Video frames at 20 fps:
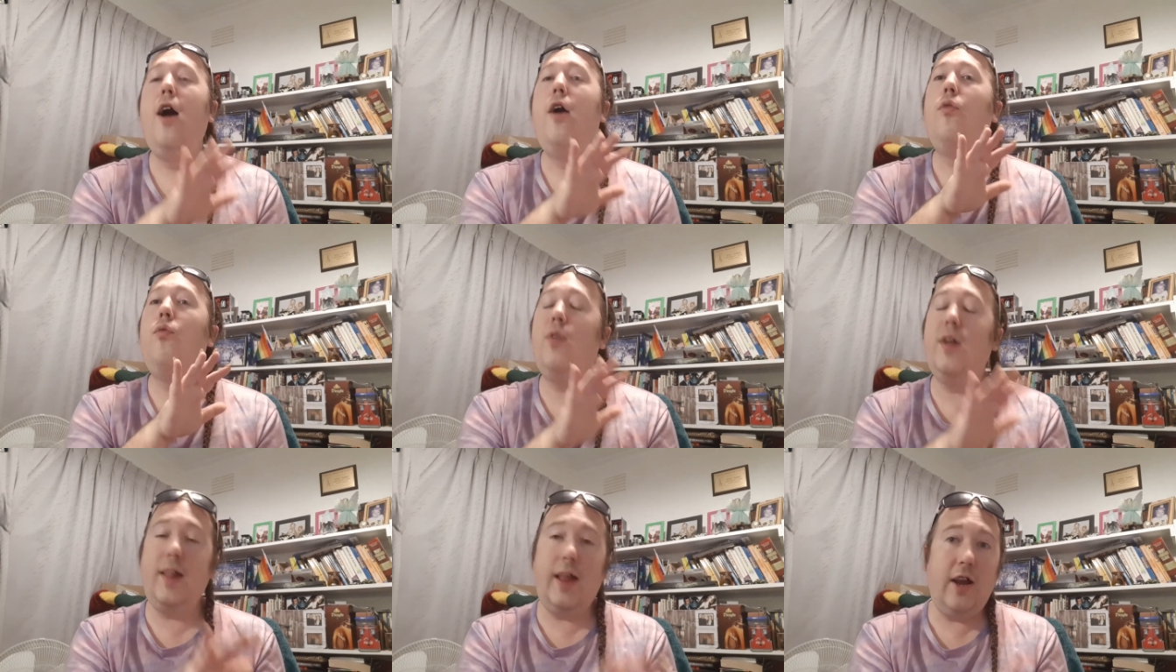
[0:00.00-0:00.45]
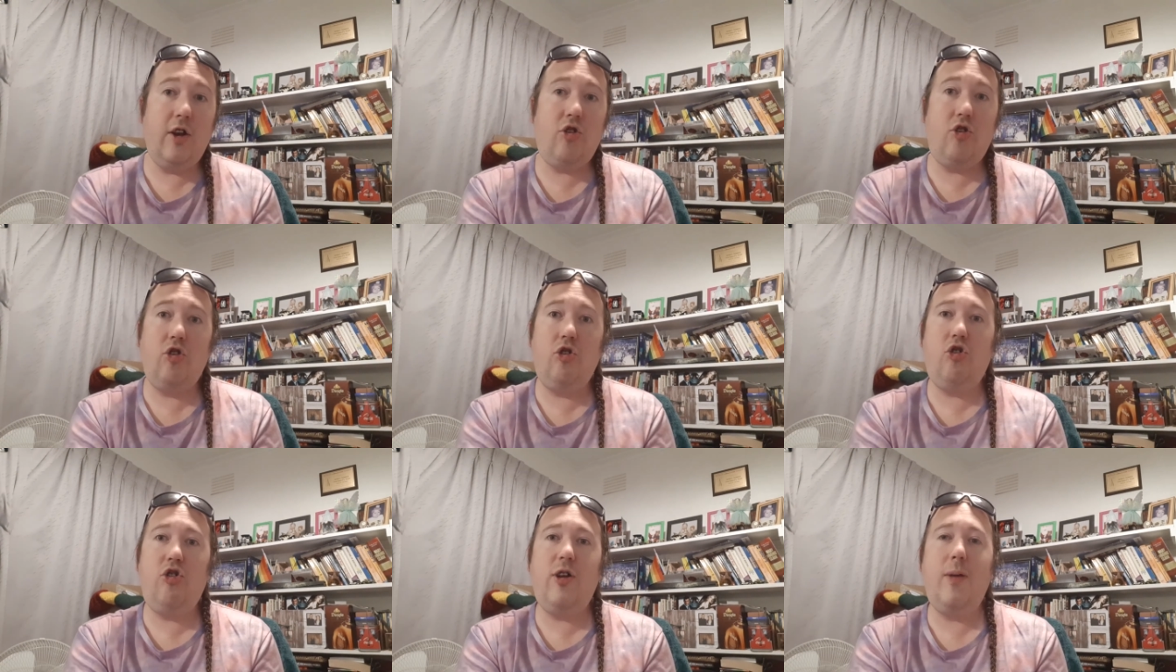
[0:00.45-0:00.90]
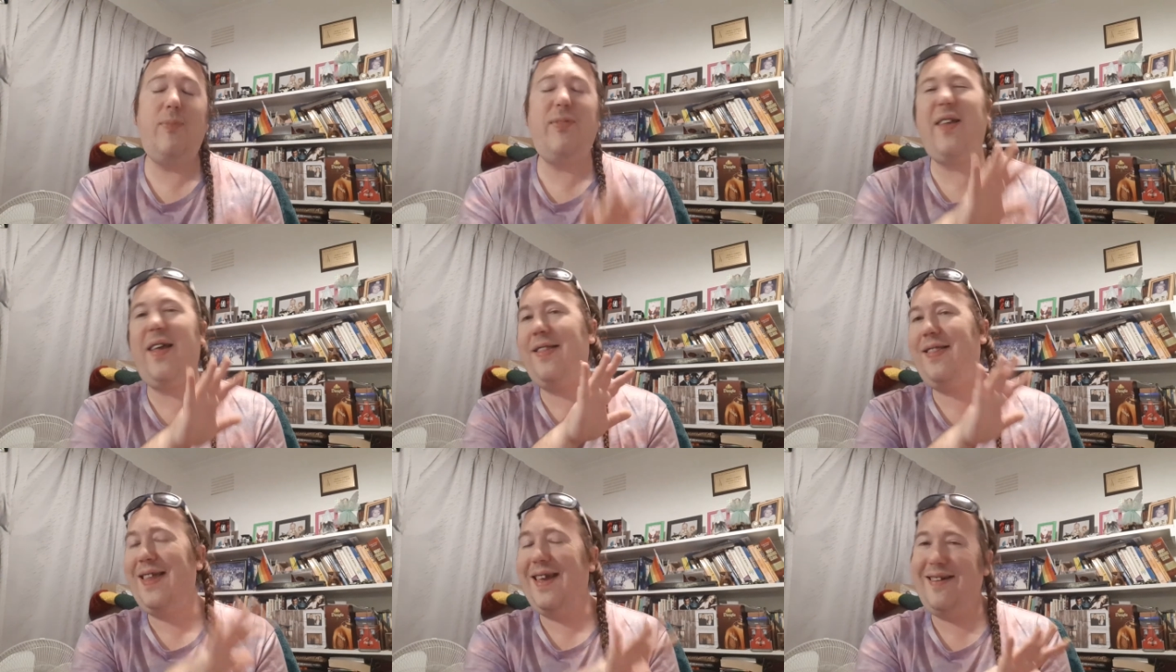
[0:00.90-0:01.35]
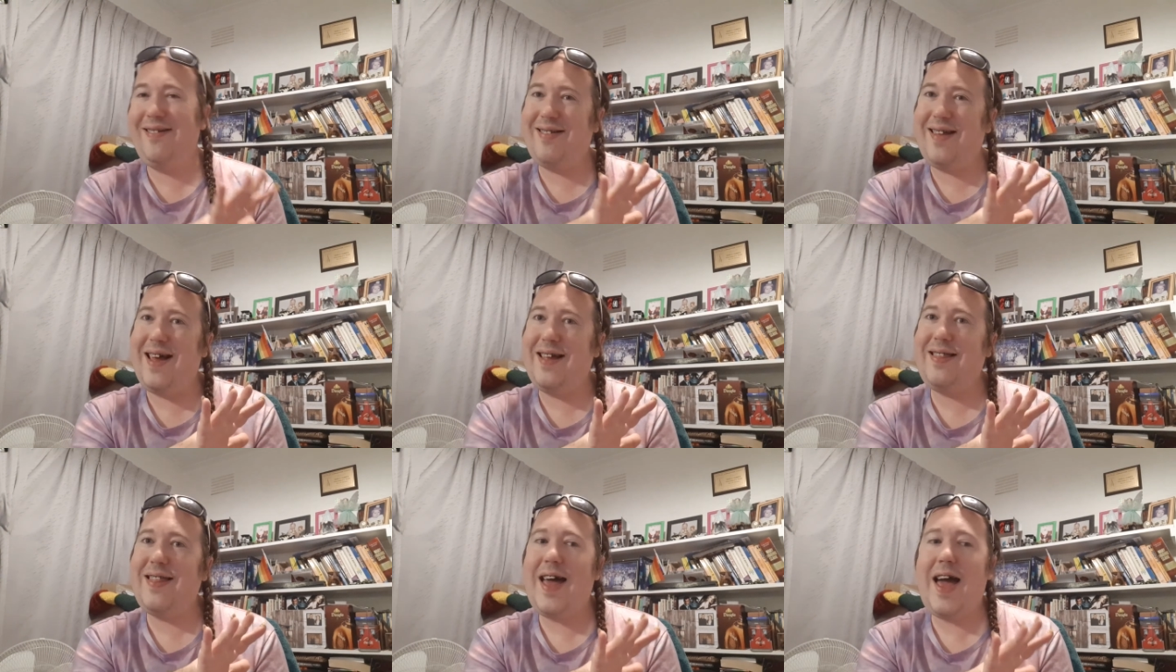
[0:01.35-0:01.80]
relationships, things
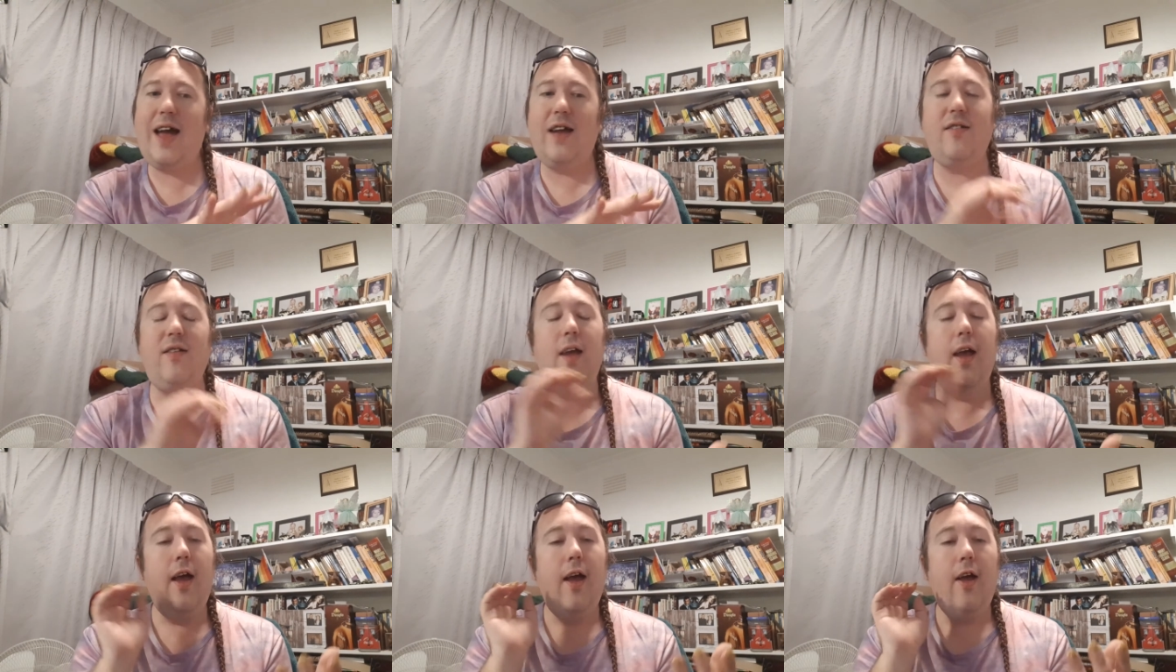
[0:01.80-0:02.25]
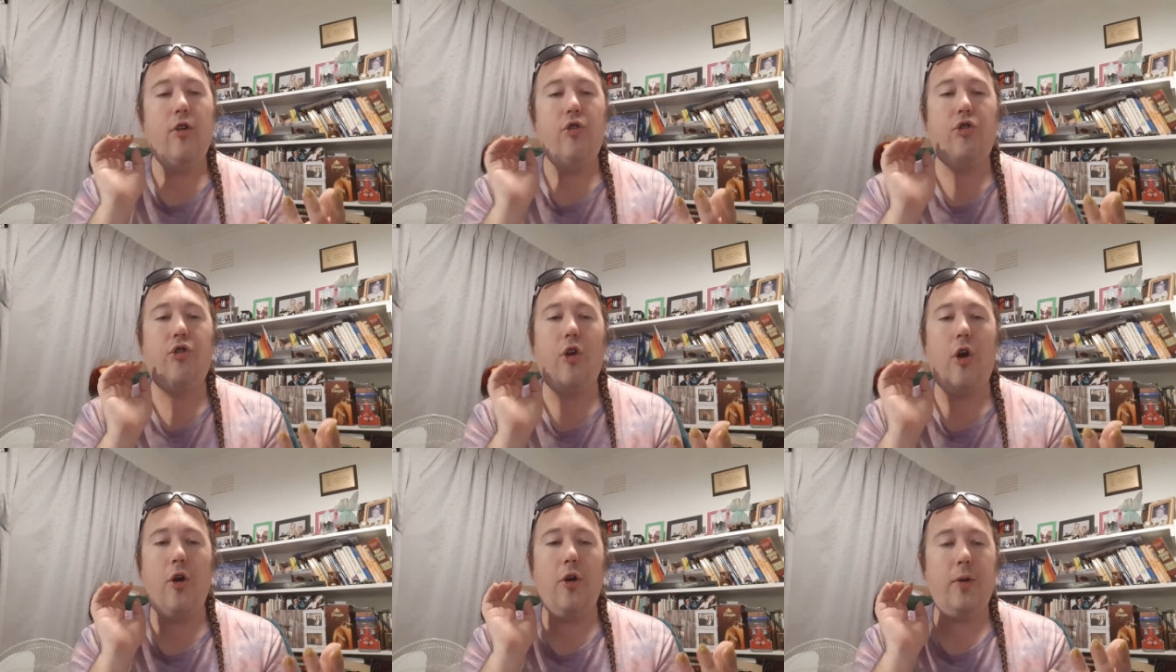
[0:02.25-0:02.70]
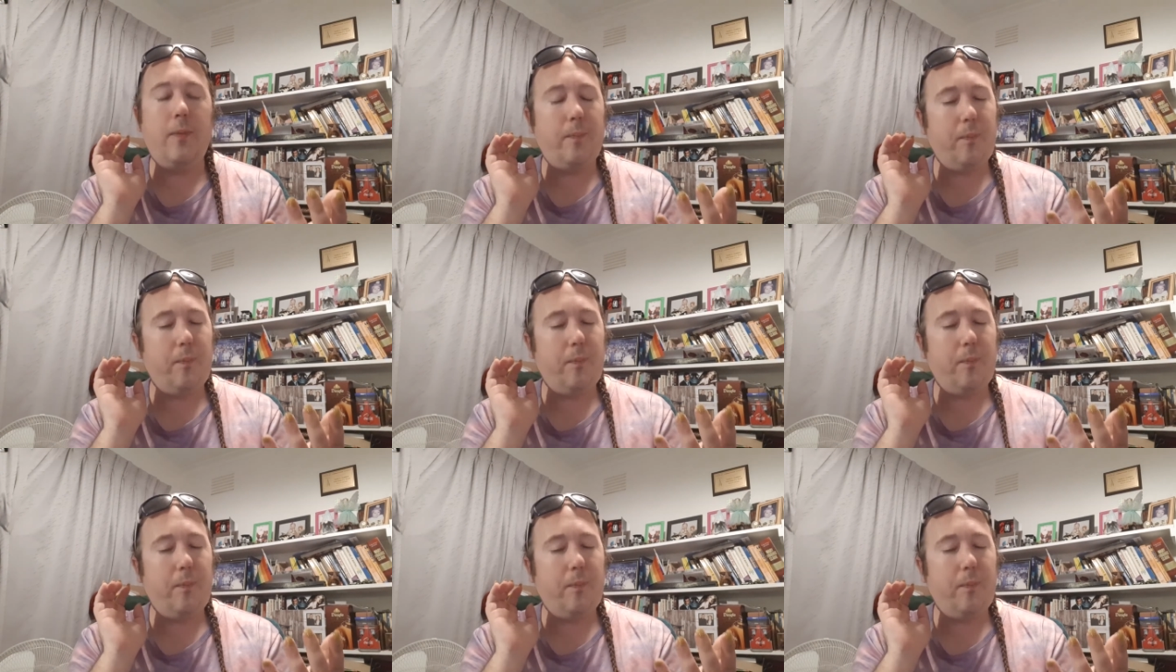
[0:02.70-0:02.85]
like that. So